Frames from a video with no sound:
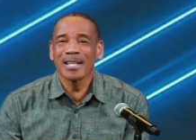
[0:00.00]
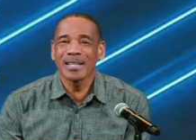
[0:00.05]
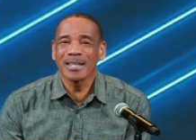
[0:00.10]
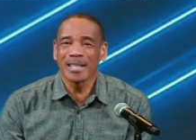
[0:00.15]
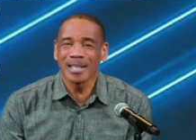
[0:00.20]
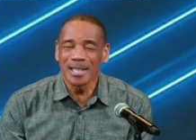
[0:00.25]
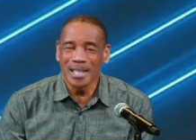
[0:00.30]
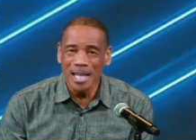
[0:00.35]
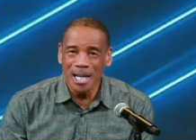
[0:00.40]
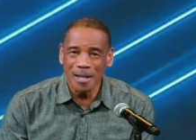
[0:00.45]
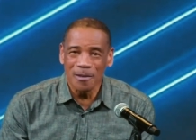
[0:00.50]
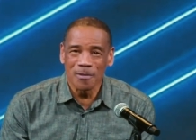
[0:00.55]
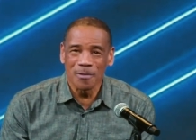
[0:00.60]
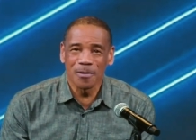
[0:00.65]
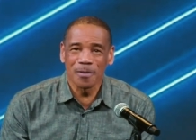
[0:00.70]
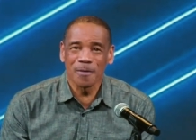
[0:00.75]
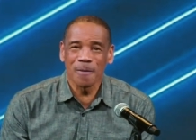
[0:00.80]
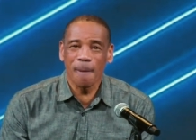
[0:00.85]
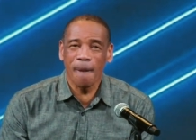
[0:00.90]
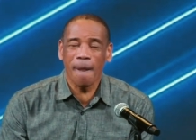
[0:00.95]
the
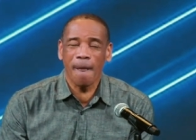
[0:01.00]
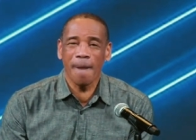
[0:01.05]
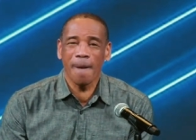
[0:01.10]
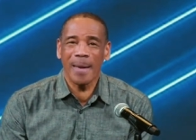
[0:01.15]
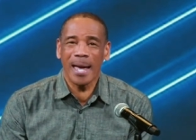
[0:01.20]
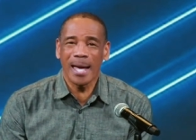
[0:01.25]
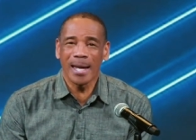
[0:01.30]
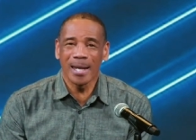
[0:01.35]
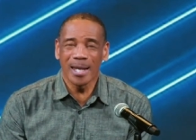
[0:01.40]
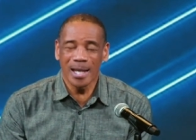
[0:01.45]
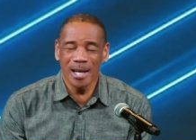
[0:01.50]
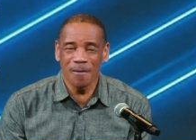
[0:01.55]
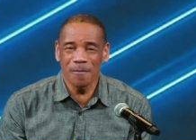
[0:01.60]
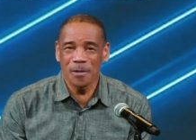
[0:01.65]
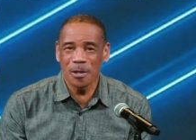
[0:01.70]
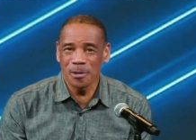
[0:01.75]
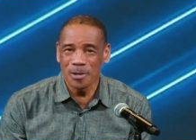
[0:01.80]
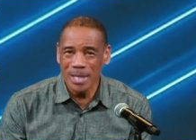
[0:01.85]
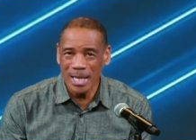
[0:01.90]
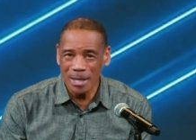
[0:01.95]
love and
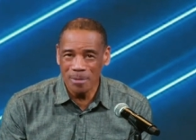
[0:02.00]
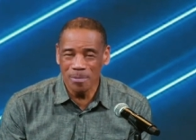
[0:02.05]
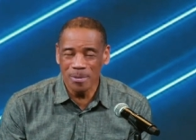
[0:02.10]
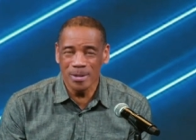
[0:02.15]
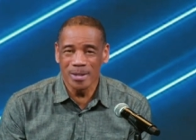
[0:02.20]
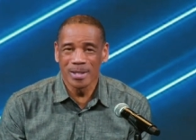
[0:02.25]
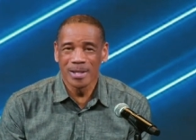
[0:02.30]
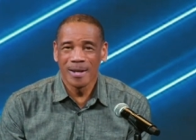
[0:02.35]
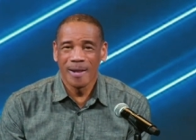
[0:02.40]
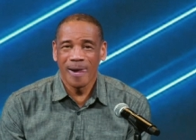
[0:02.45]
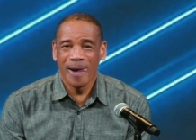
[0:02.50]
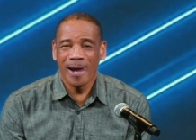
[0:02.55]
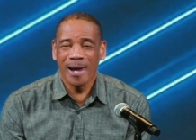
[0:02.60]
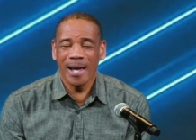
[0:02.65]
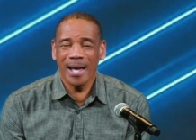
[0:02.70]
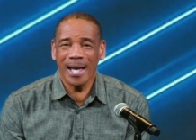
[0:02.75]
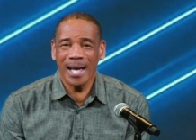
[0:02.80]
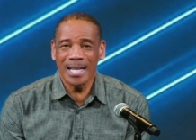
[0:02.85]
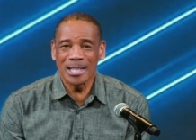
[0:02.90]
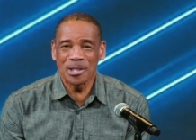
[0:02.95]
love your neighbor
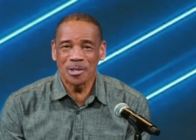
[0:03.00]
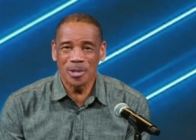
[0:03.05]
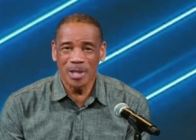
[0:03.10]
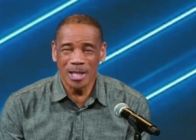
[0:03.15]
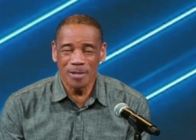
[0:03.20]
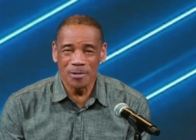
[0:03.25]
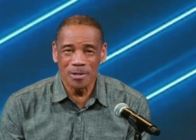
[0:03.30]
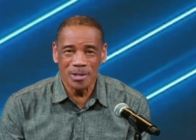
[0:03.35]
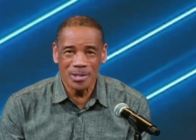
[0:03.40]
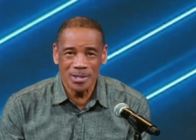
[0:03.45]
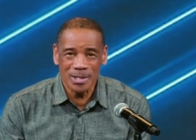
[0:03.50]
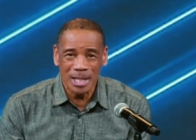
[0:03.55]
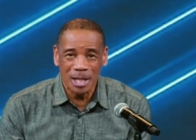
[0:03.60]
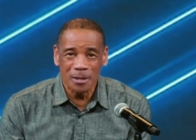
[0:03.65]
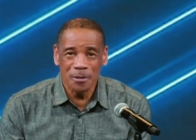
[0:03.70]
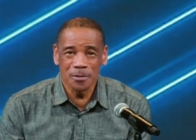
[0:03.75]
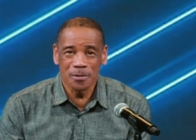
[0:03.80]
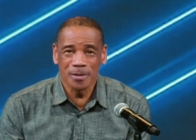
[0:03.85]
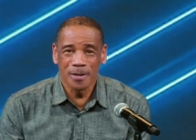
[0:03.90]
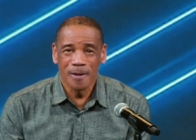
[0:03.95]
as you love
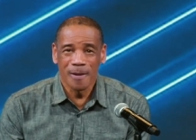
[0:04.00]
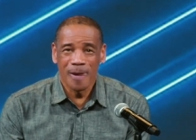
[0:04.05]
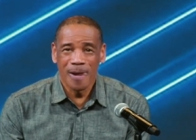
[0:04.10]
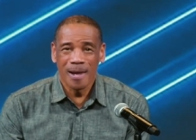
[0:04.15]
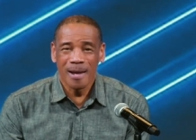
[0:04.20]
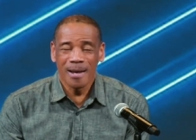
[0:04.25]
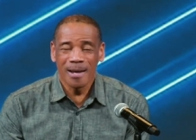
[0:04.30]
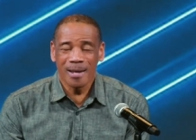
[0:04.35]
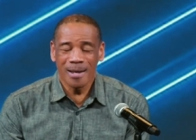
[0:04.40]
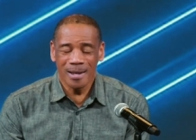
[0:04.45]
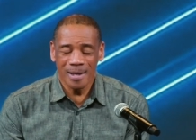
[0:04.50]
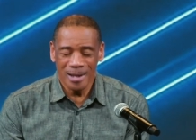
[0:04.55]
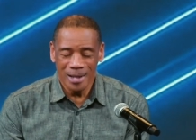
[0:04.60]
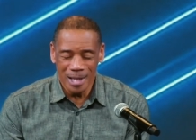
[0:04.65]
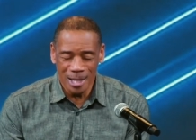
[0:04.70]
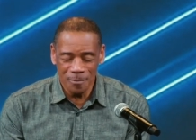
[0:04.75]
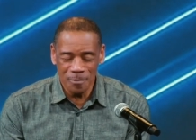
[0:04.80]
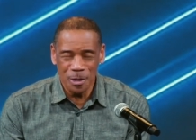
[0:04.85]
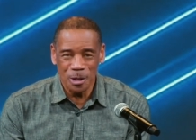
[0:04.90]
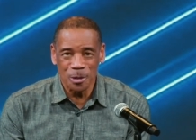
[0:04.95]
yourself.
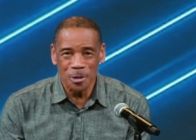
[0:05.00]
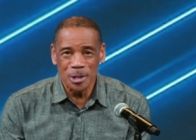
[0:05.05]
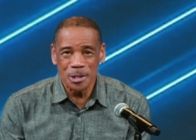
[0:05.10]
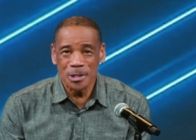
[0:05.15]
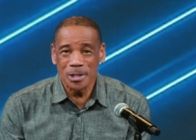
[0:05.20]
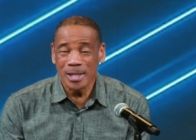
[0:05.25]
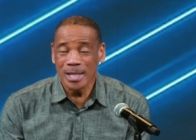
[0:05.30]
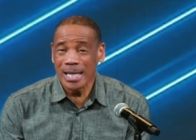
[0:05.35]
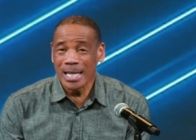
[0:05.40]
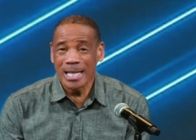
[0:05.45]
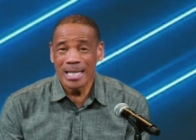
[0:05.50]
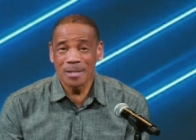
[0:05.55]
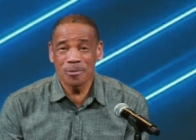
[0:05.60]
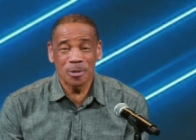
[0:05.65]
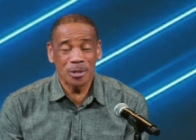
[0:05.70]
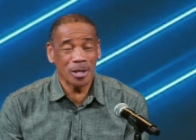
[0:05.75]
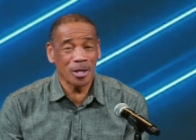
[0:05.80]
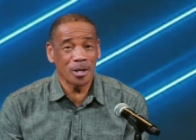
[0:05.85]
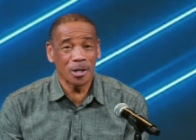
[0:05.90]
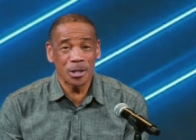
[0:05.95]
Love the Lord your God
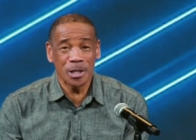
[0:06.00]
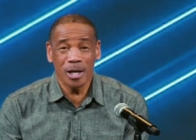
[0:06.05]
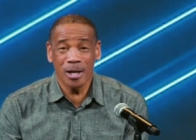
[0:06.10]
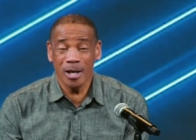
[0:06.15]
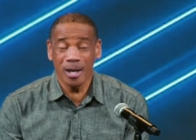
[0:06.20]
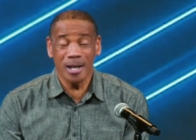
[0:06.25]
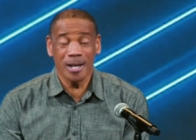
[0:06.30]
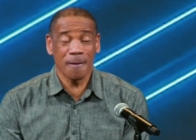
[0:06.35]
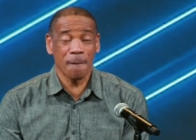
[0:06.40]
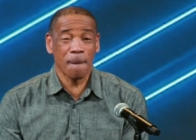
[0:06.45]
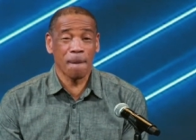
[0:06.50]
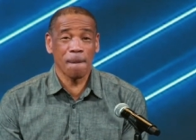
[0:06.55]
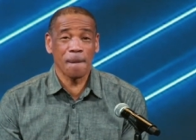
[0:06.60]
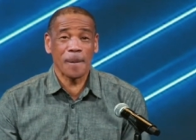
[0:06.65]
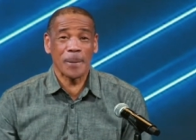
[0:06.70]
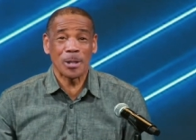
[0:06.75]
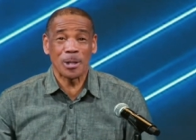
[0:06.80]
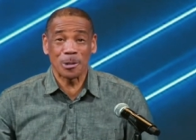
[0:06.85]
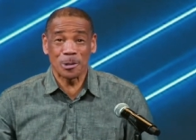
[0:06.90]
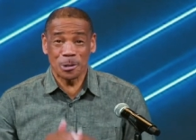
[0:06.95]
with all your heart,
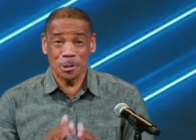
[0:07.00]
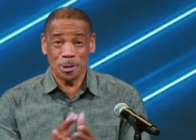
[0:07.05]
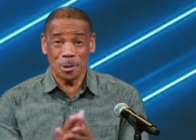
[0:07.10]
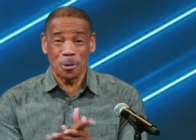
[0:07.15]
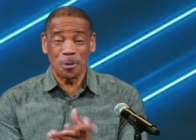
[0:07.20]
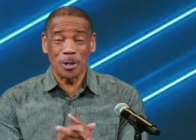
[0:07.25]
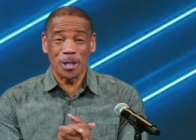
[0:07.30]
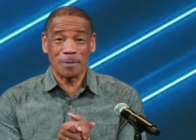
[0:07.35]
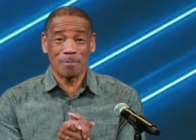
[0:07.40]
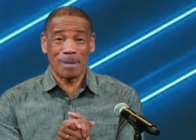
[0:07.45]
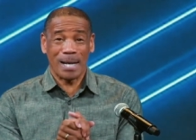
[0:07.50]
your soul, and